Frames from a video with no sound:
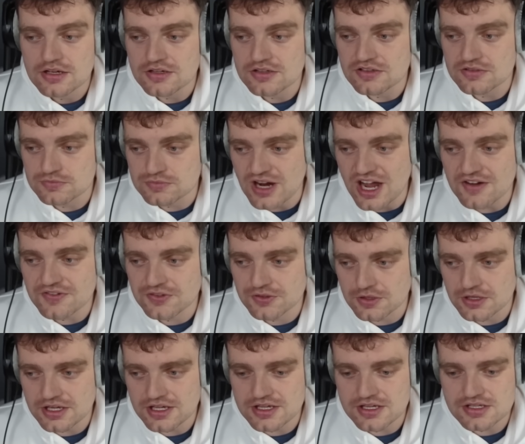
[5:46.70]

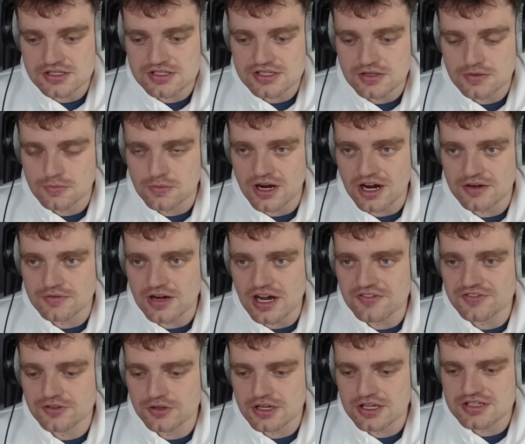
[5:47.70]
referees
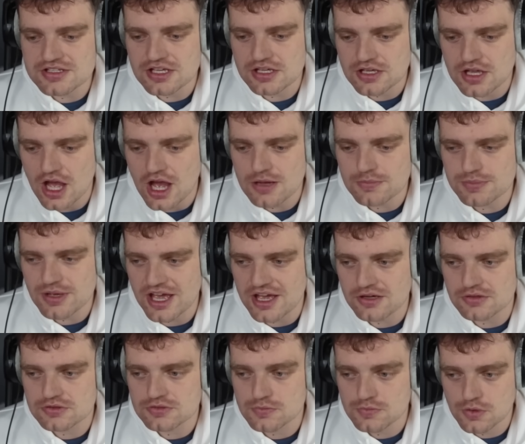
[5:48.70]
can
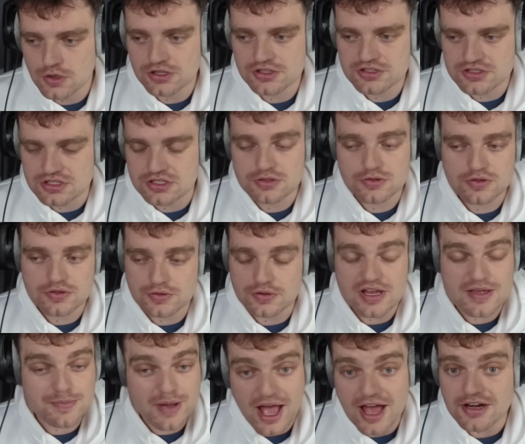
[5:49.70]
compound 1, 2, 3
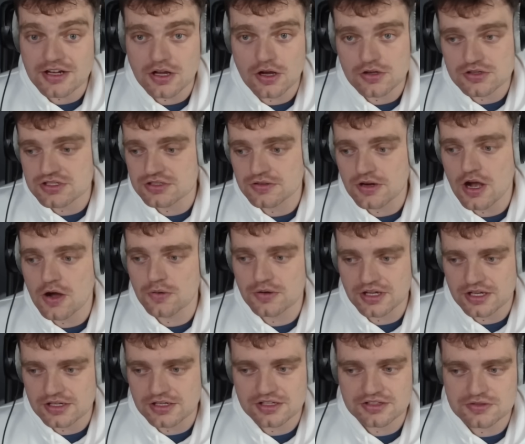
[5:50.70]
bad calls in a row and it
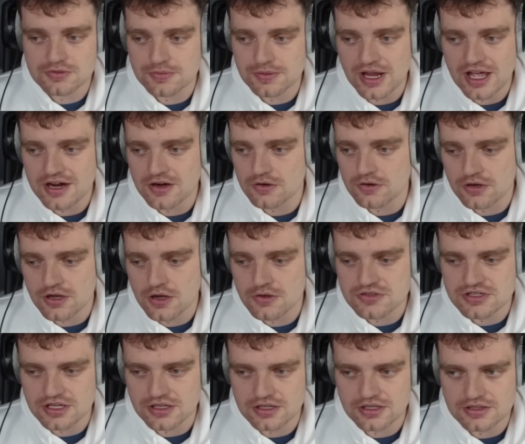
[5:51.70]
could lead to a player or a coach
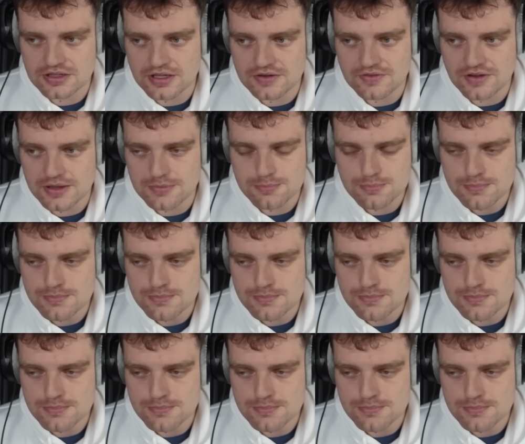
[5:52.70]
getting kicked out of a game.